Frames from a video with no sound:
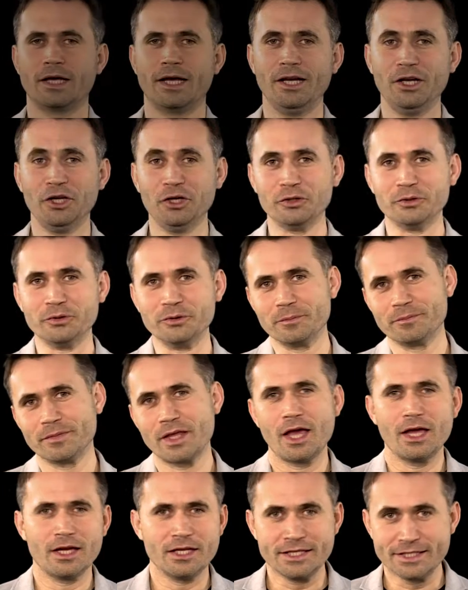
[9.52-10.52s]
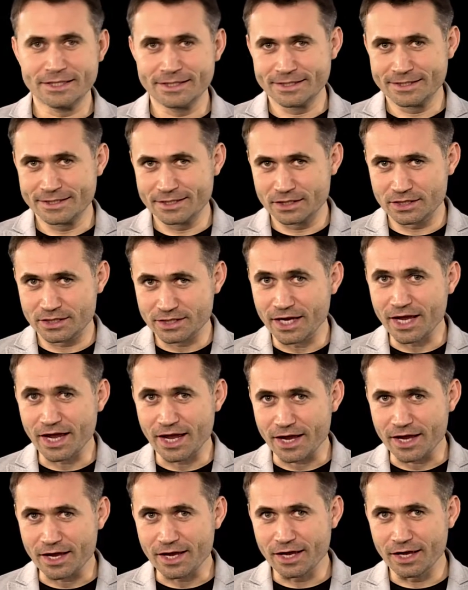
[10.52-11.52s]
Hello.
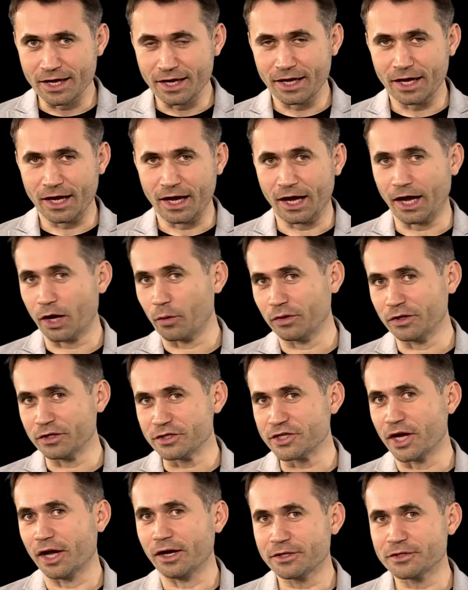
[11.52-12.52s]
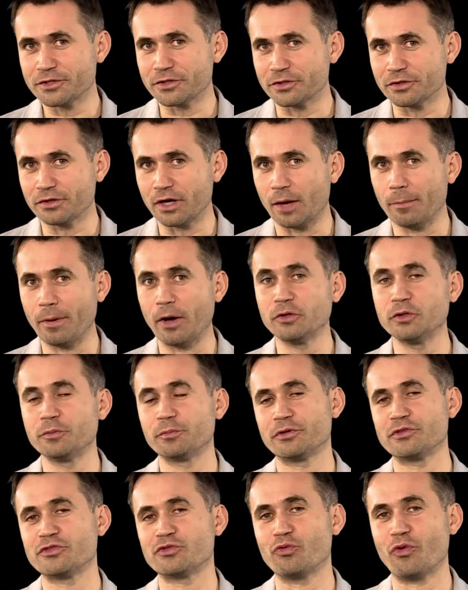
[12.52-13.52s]
Today, I want to talk to you about
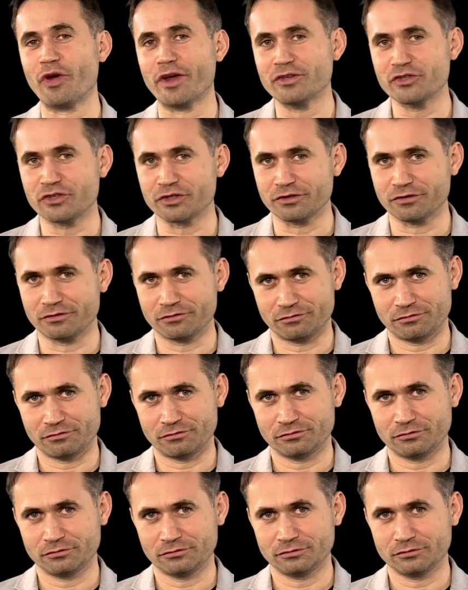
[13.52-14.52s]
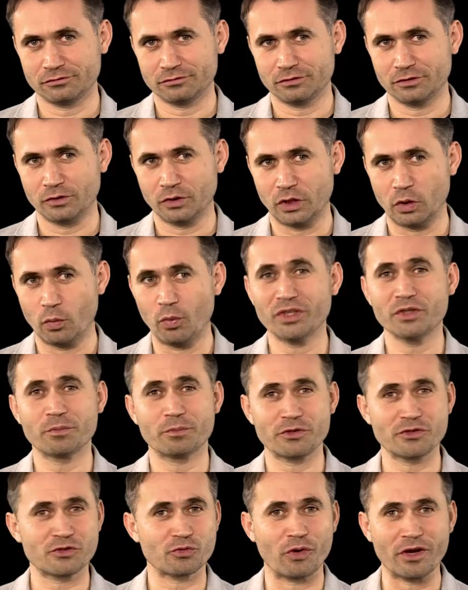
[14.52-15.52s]
persuasion. What
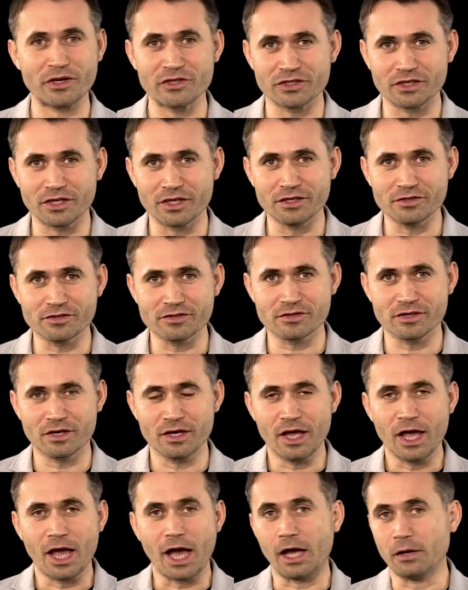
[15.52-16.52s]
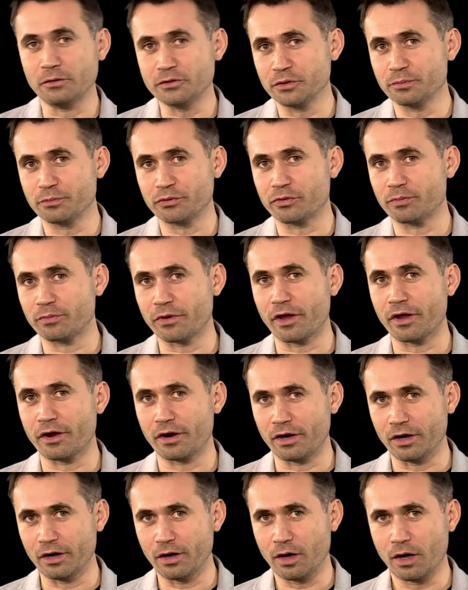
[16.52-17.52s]
persuasion is, how to
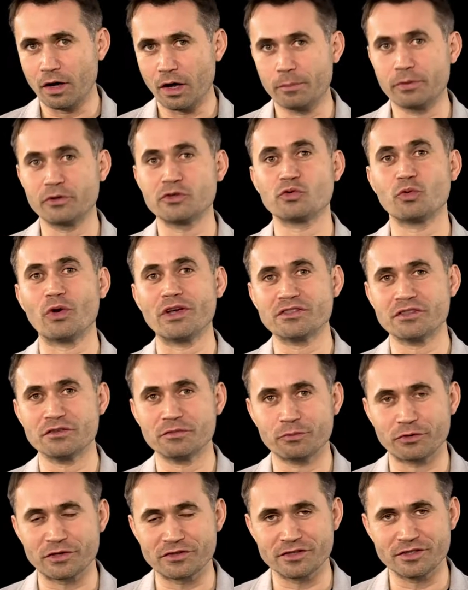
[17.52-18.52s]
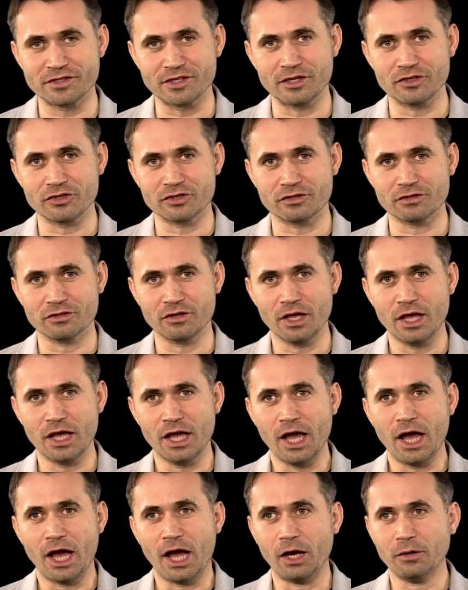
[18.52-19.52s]
prepare a persuasive presentation,
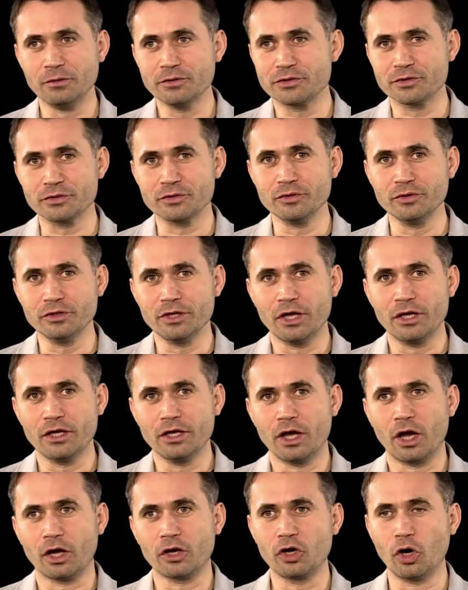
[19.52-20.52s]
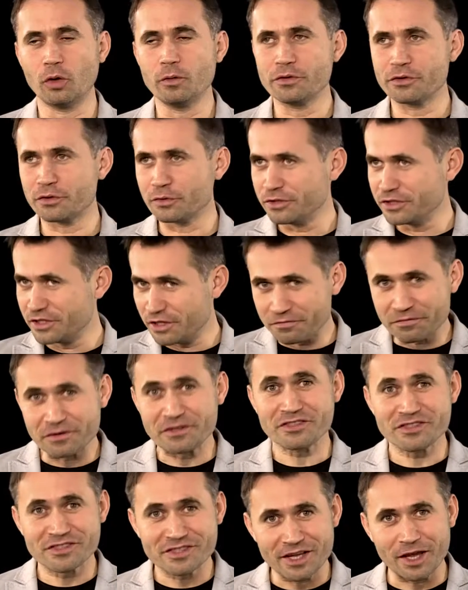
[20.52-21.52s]
how to go through
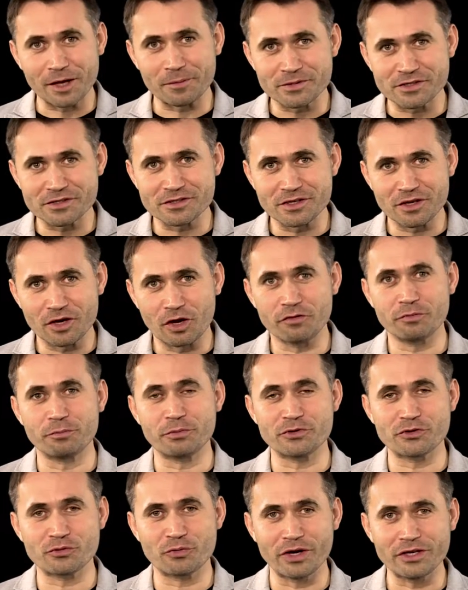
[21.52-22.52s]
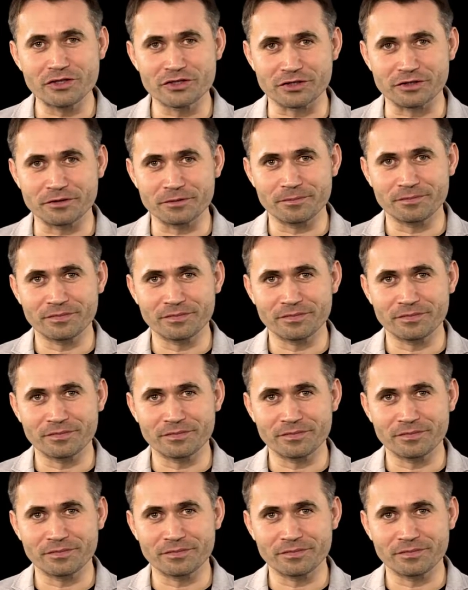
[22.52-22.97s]
different steps of persuasion.